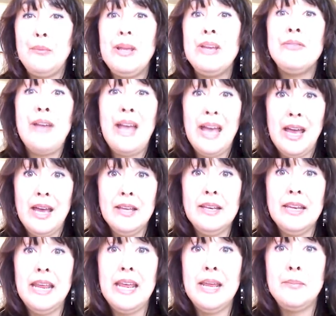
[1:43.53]
have
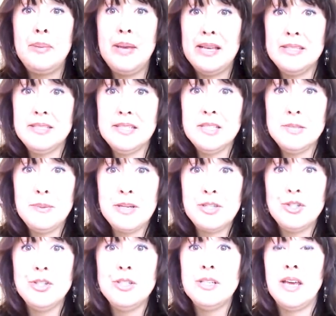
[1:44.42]
had a pest
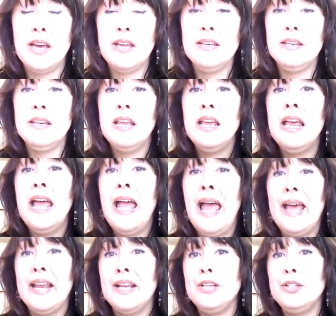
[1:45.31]
inspection done,
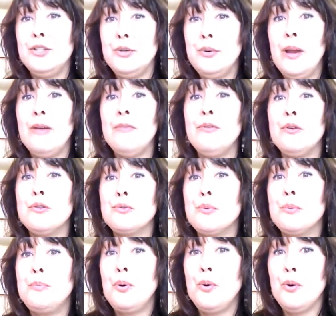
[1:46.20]
and I do have
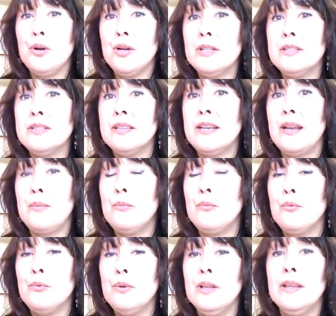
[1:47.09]
those reports that
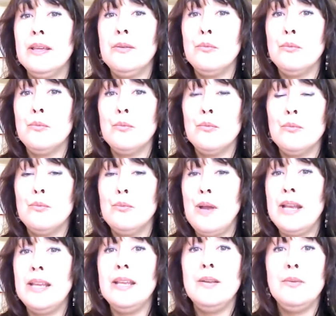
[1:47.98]
I'm really
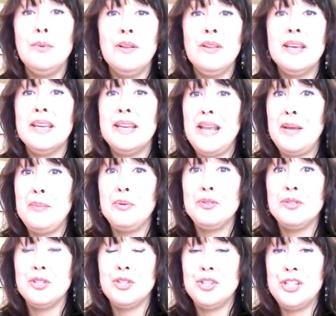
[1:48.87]
ready, willing, and
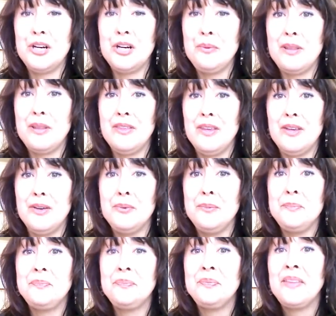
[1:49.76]
able to share with
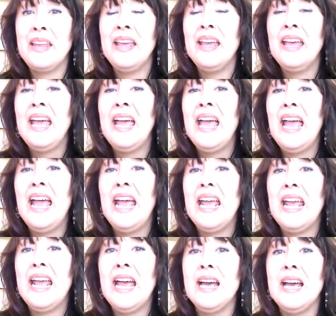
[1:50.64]
you.
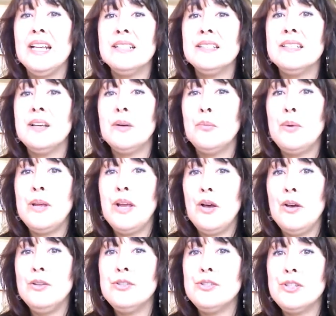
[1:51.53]
And we
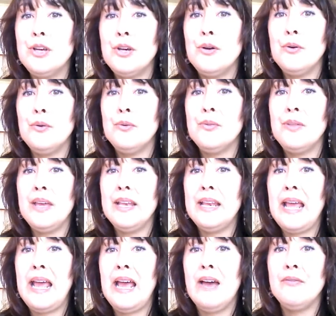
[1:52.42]
also
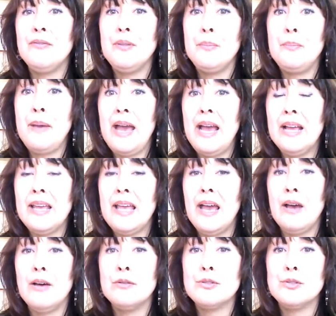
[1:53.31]
then have the back
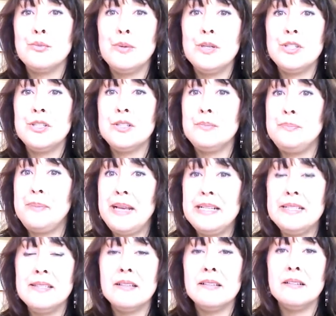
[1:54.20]
house, which is
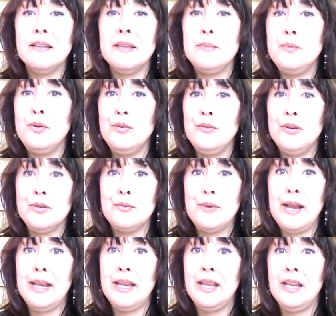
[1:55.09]
basically move-in
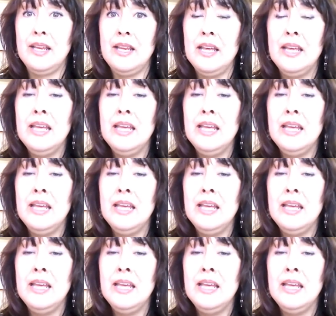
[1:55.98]
ready.